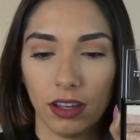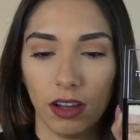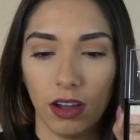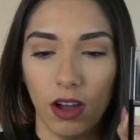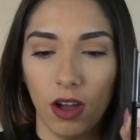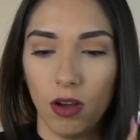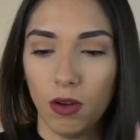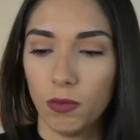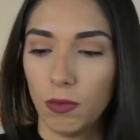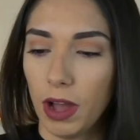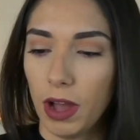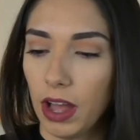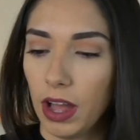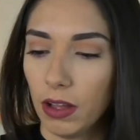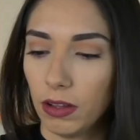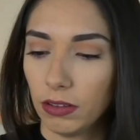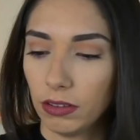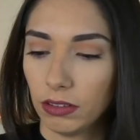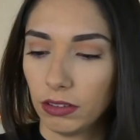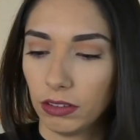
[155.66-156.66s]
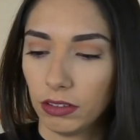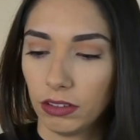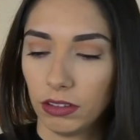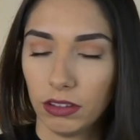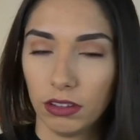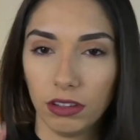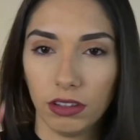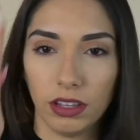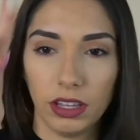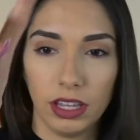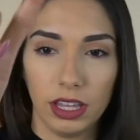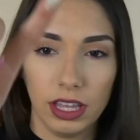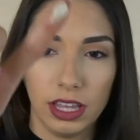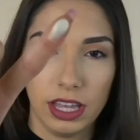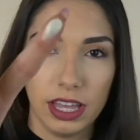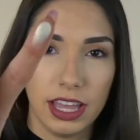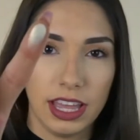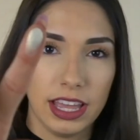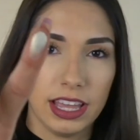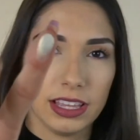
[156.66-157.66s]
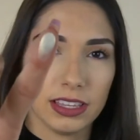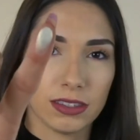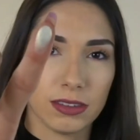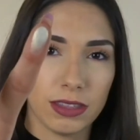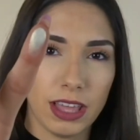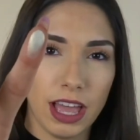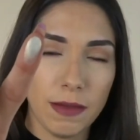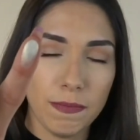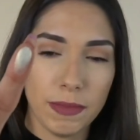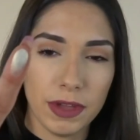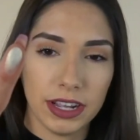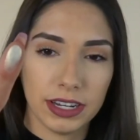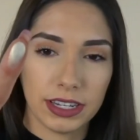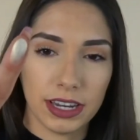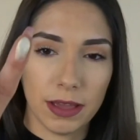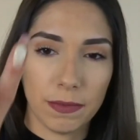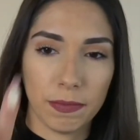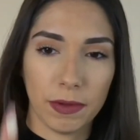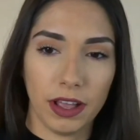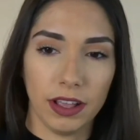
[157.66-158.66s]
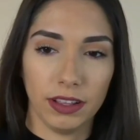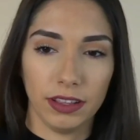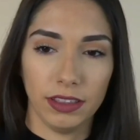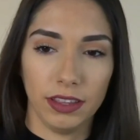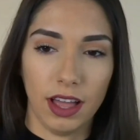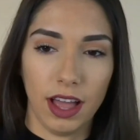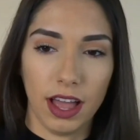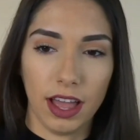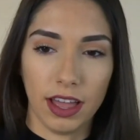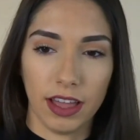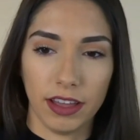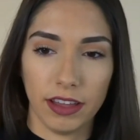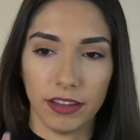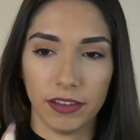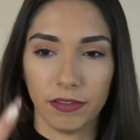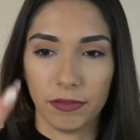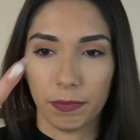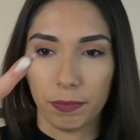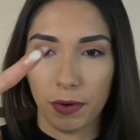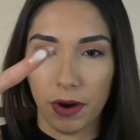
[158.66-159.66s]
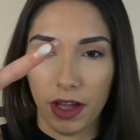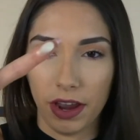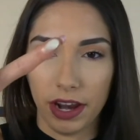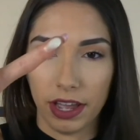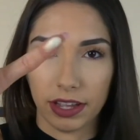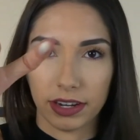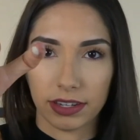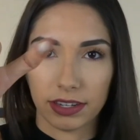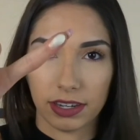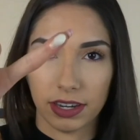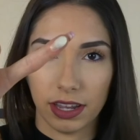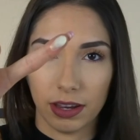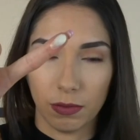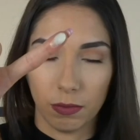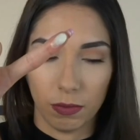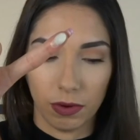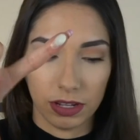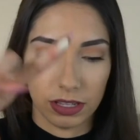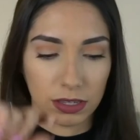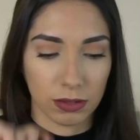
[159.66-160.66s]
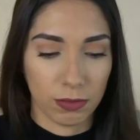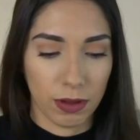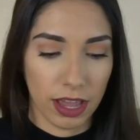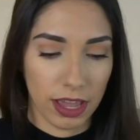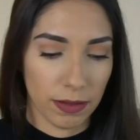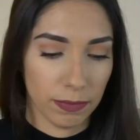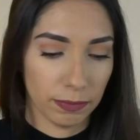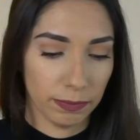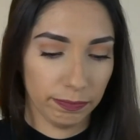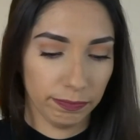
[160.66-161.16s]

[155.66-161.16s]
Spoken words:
Oh wow. So that picked up a lot of product in one swipe.